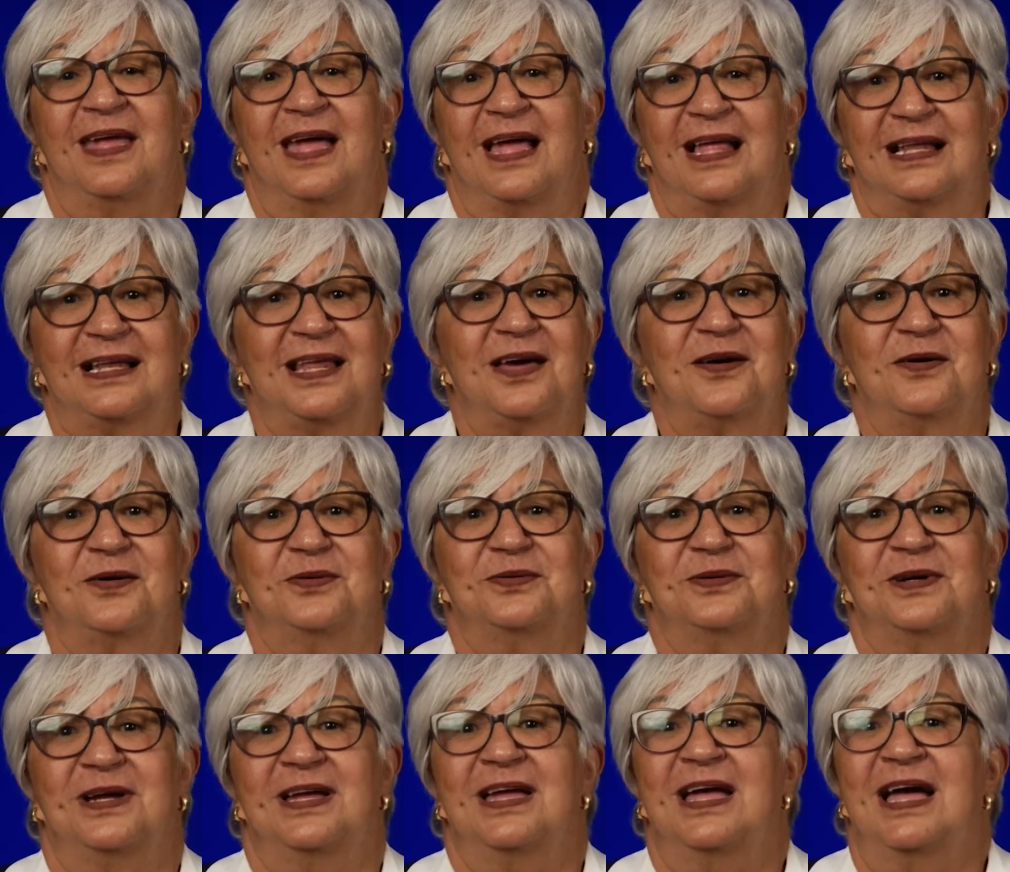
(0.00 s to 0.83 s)

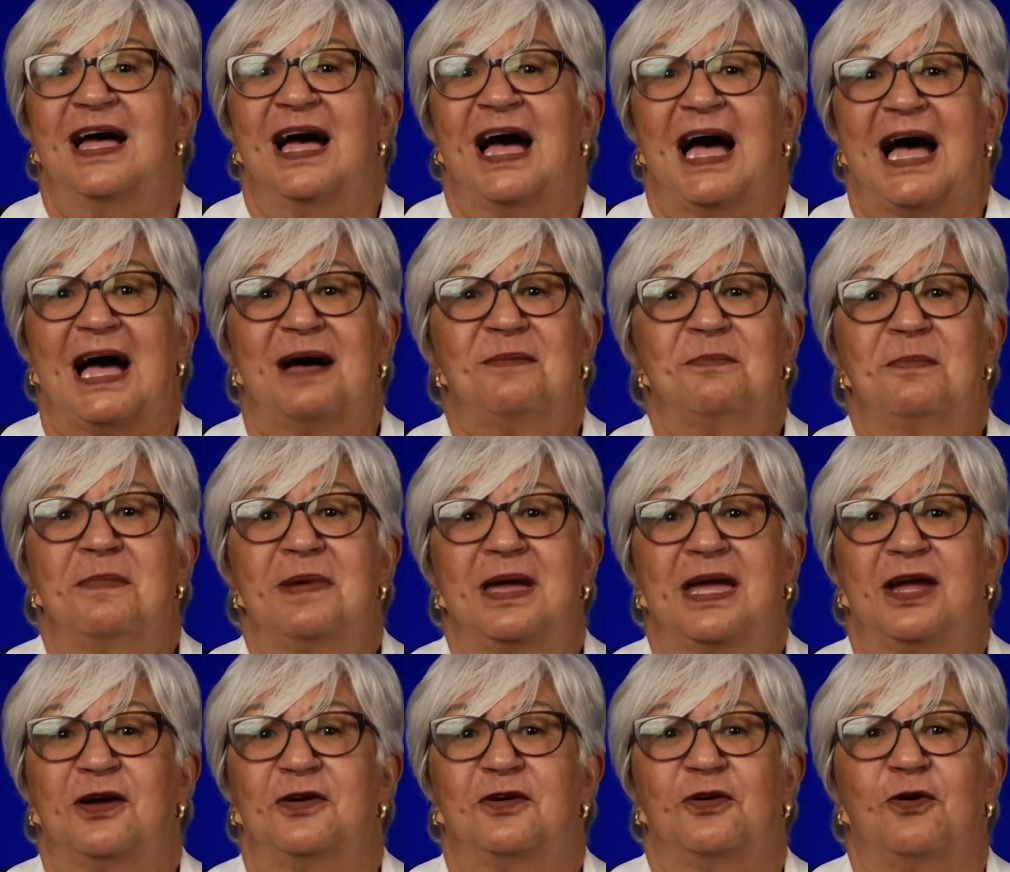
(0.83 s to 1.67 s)
Hello, I'm
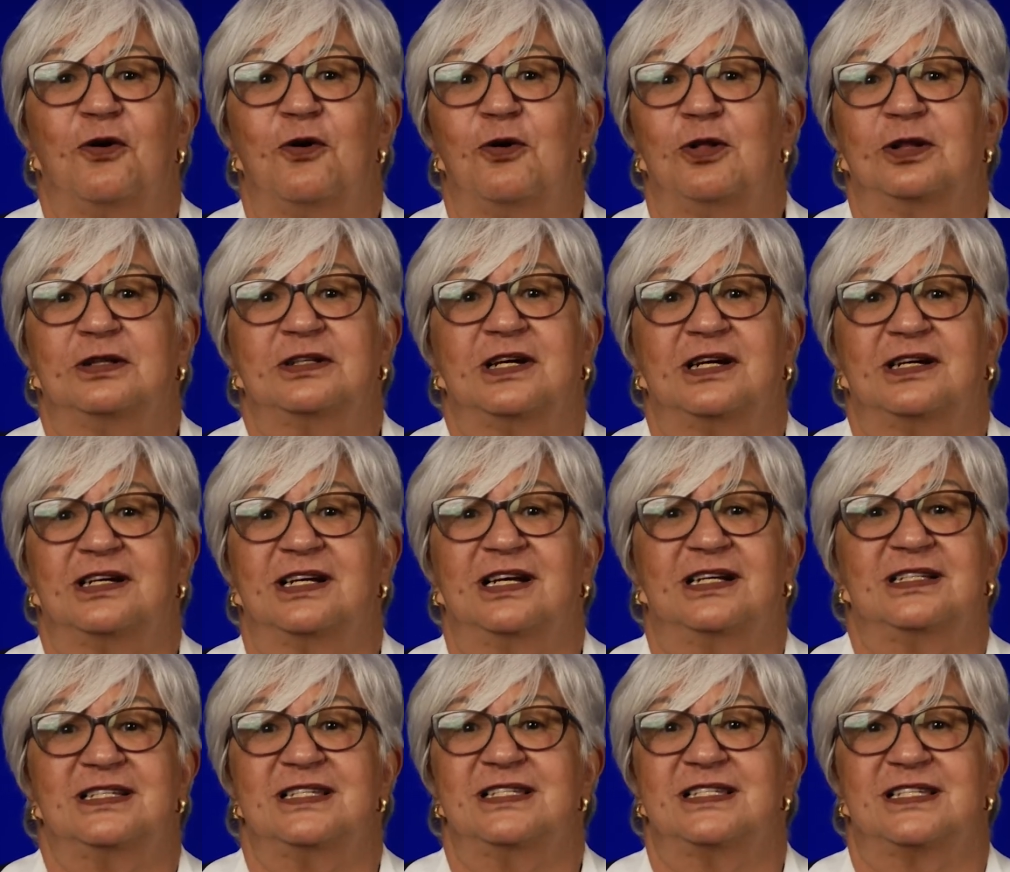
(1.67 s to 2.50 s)
Mayor Olga
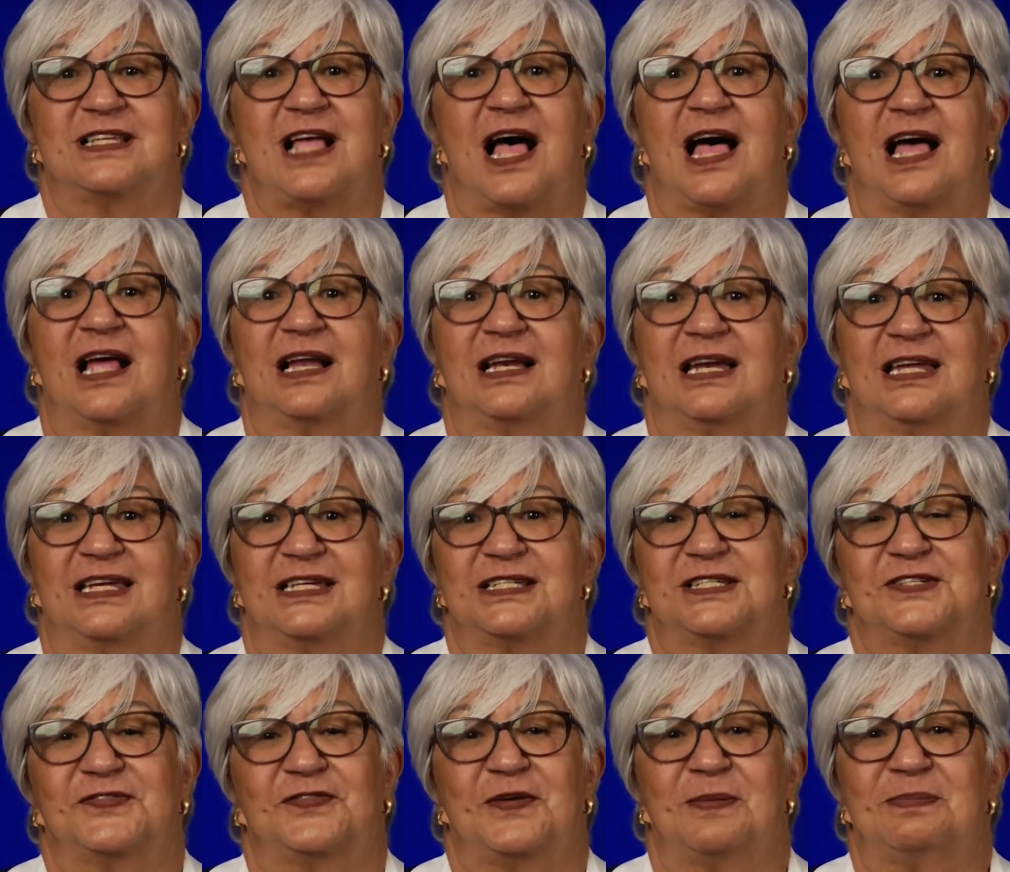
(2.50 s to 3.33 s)

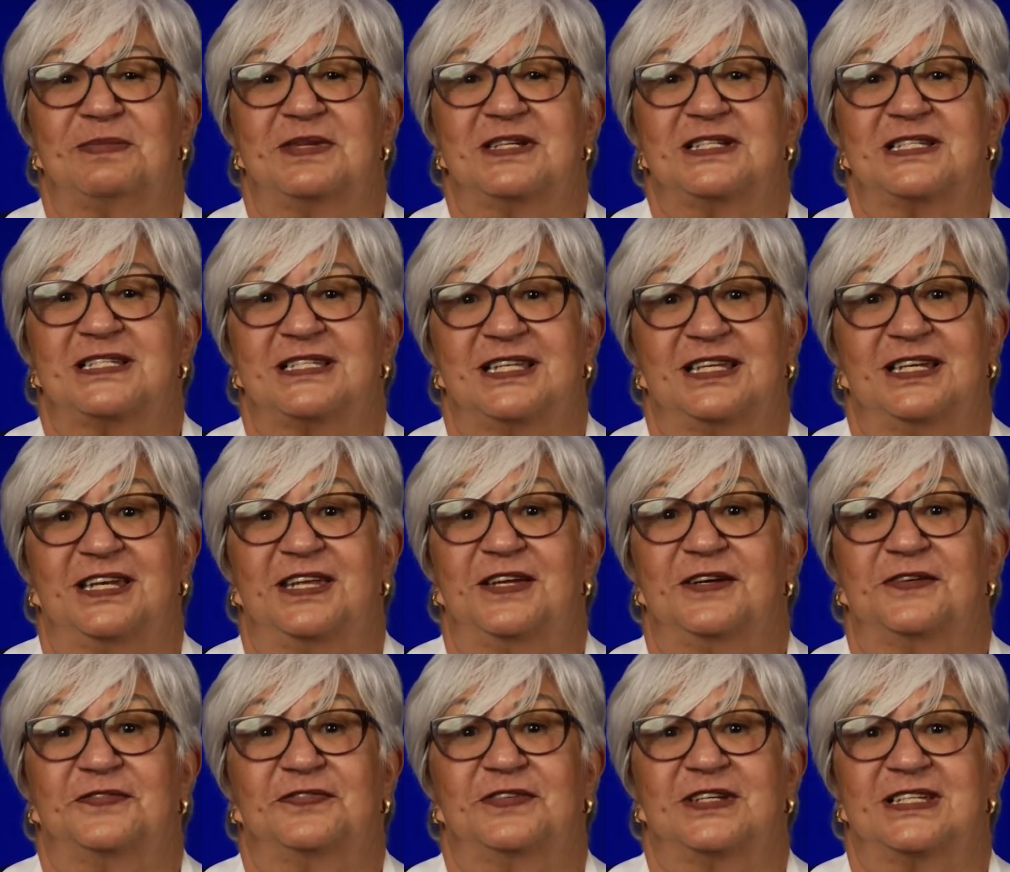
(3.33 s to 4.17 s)
Gonzalez from the
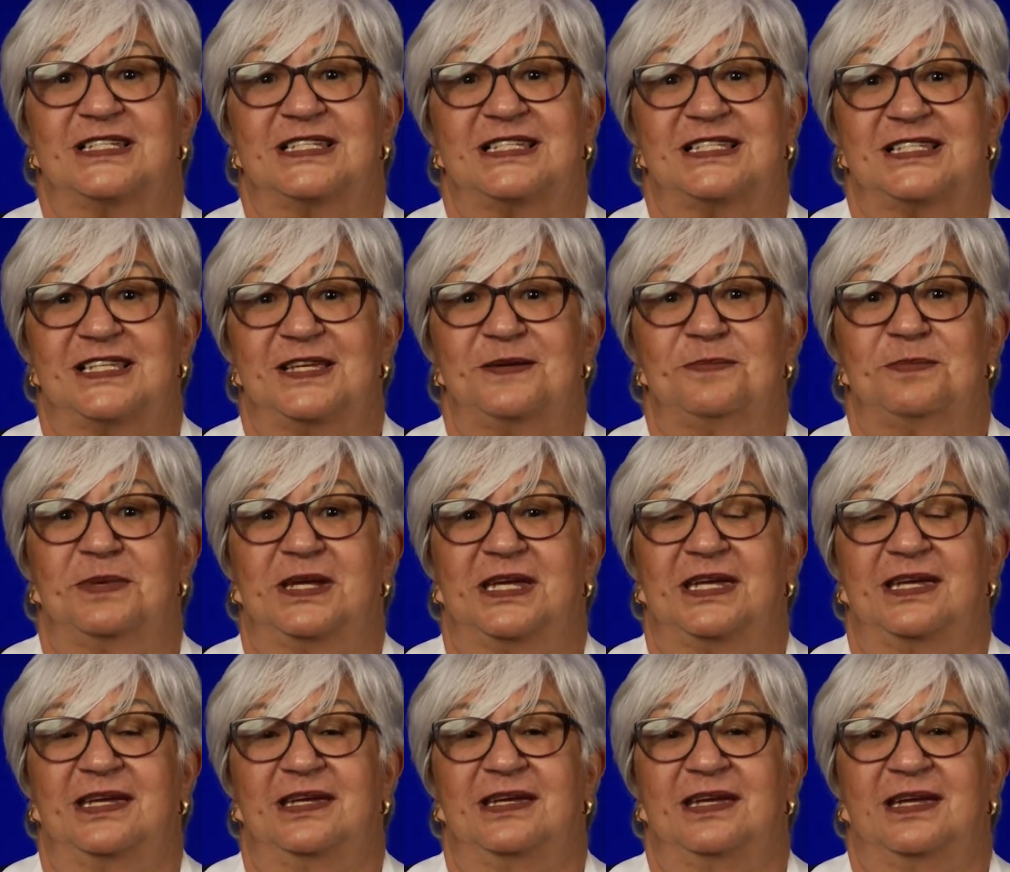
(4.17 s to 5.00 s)
city of
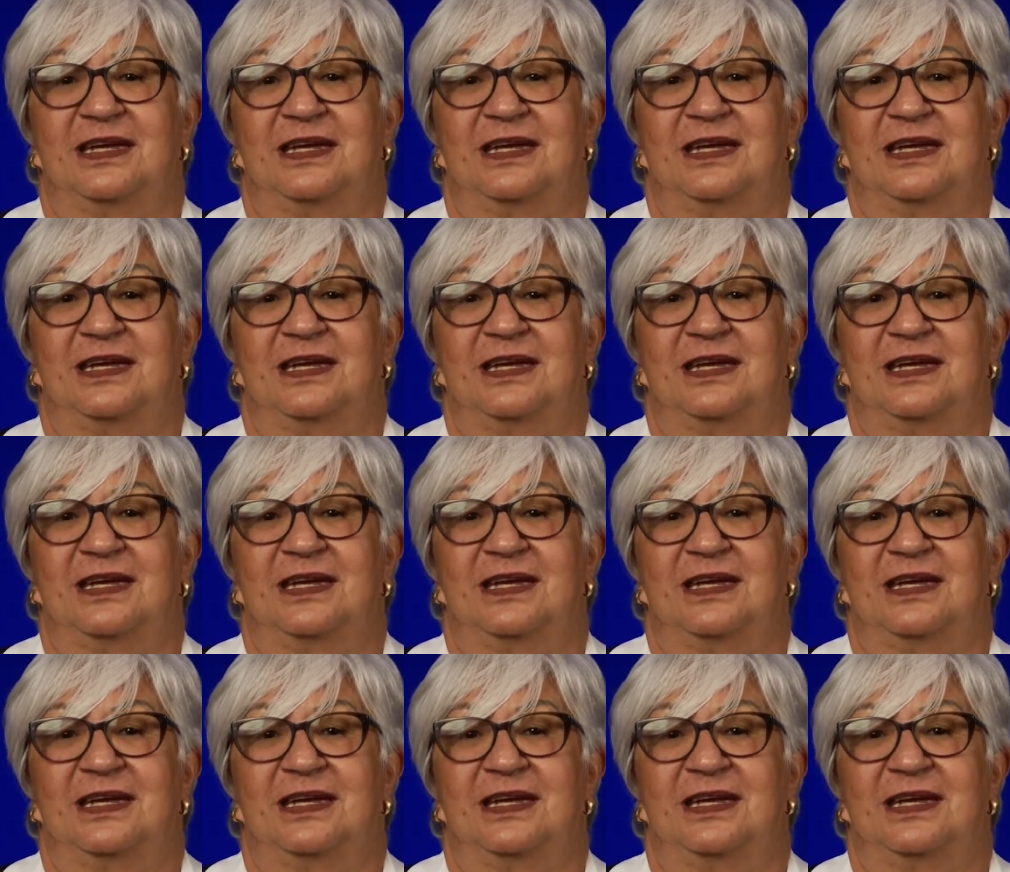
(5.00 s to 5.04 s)
Kissimmee.